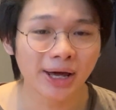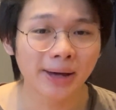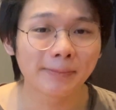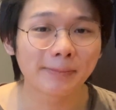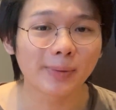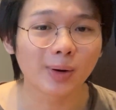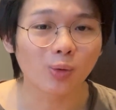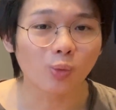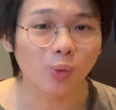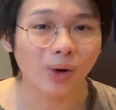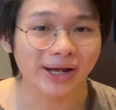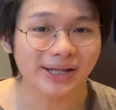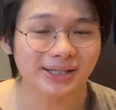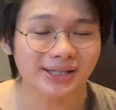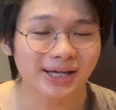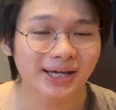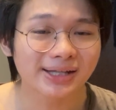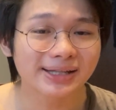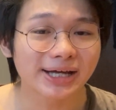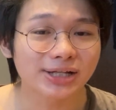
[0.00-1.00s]
but
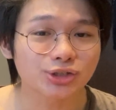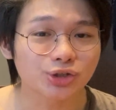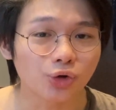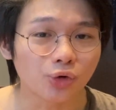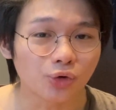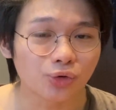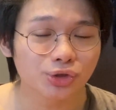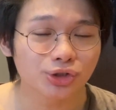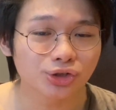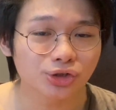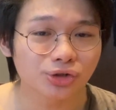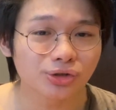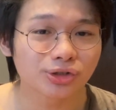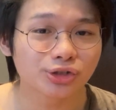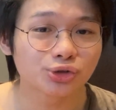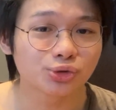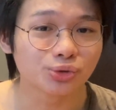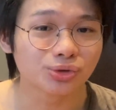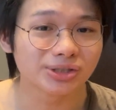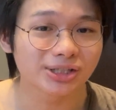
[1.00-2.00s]
one that's also
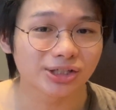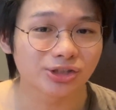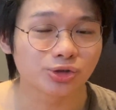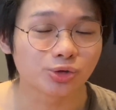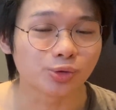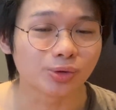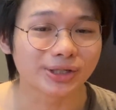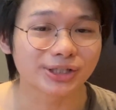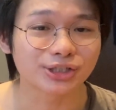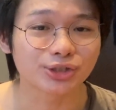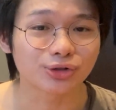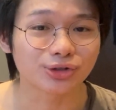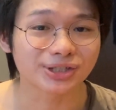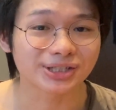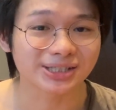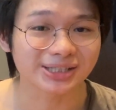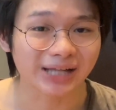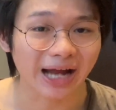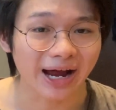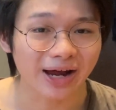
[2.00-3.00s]
suited towards your
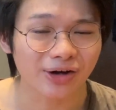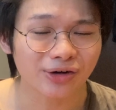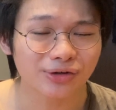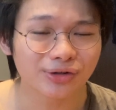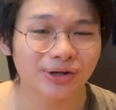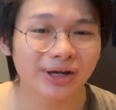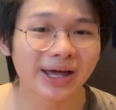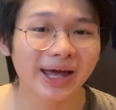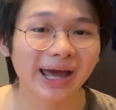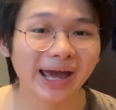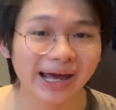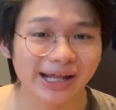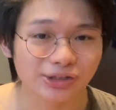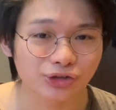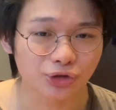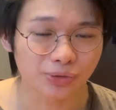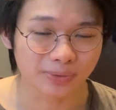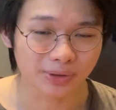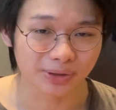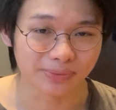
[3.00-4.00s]
style and
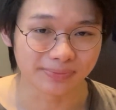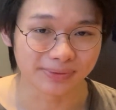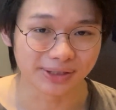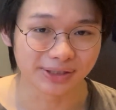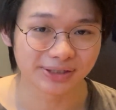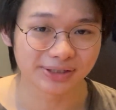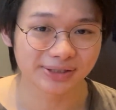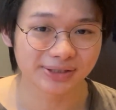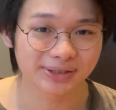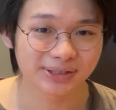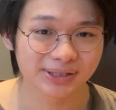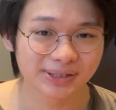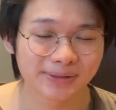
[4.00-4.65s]
your purpose.